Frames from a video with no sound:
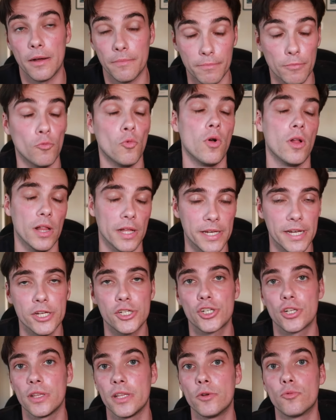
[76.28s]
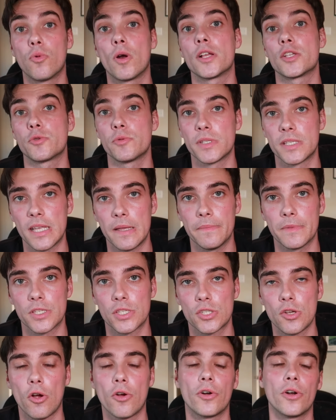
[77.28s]
initially Russ was named the
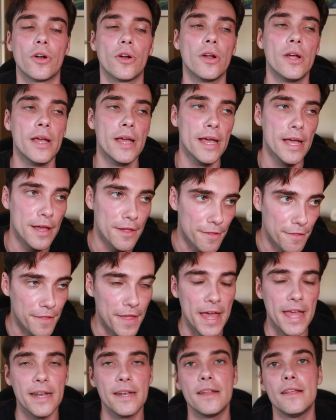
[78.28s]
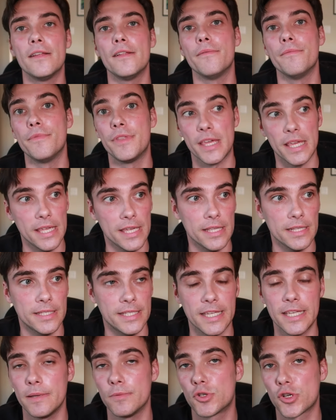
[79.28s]
starter, then the
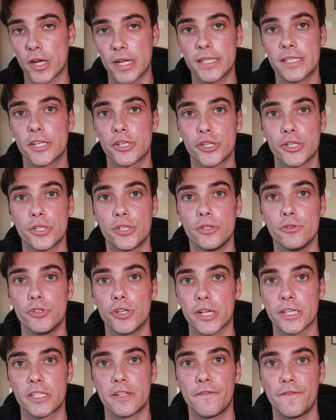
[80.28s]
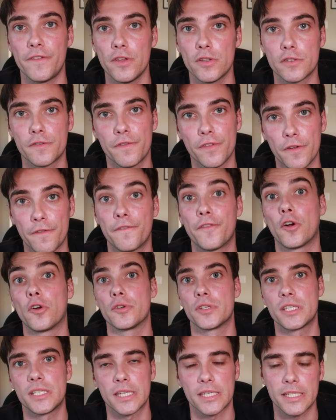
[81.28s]
team transitioned to Justin Fields for the
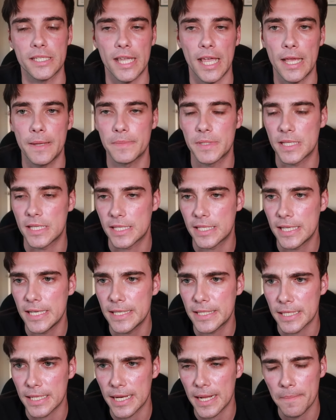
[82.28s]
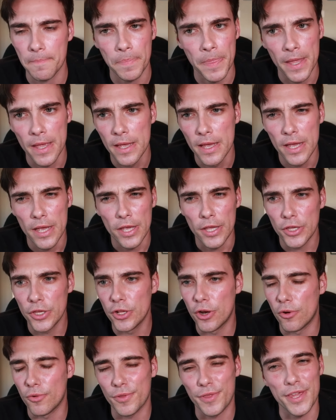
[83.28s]
first 6 games of the season. And,
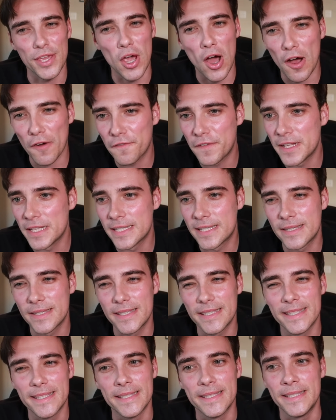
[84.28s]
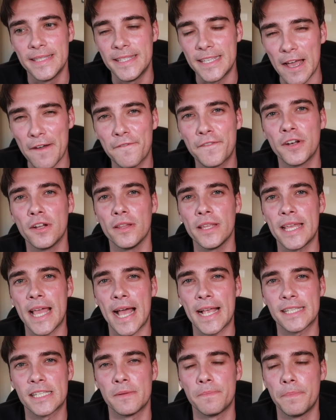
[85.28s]
the offense definitely
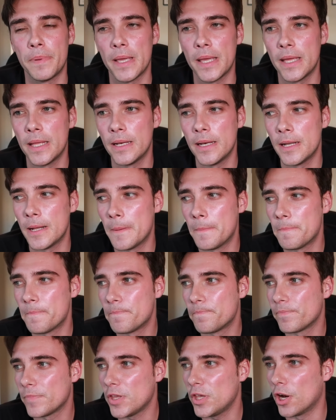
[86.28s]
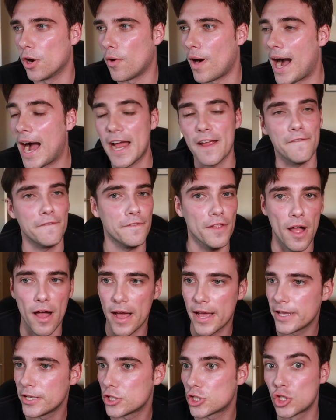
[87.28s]
hasn't been, high
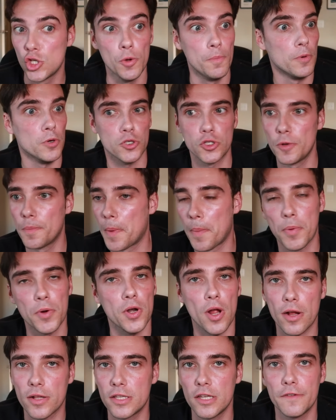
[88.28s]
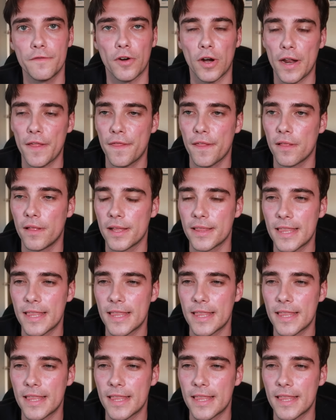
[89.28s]
flying, super, super productive or anything like